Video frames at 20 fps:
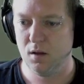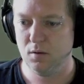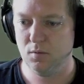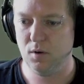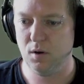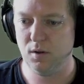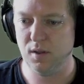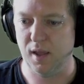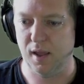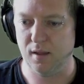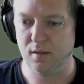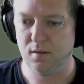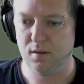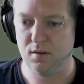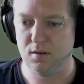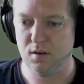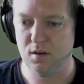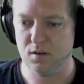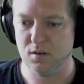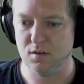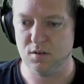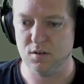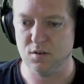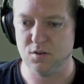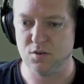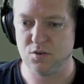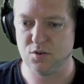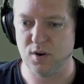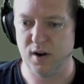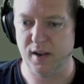well, yeah, it is a
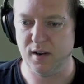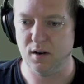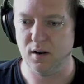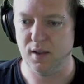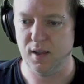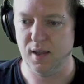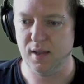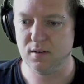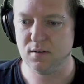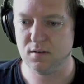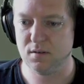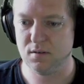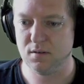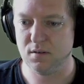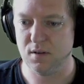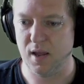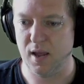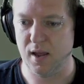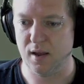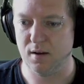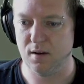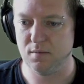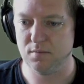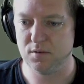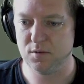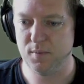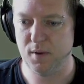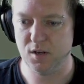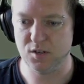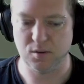train, I guess, so I
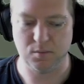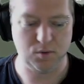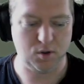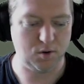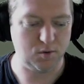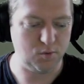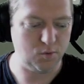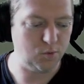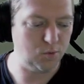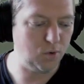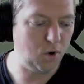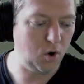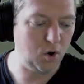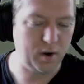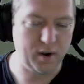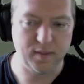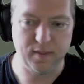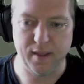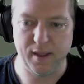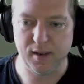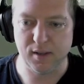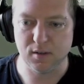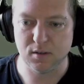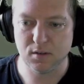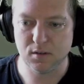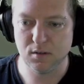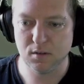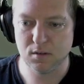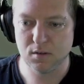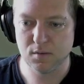suppose I'm not wrong in that
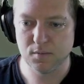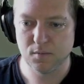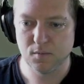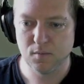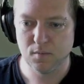instance.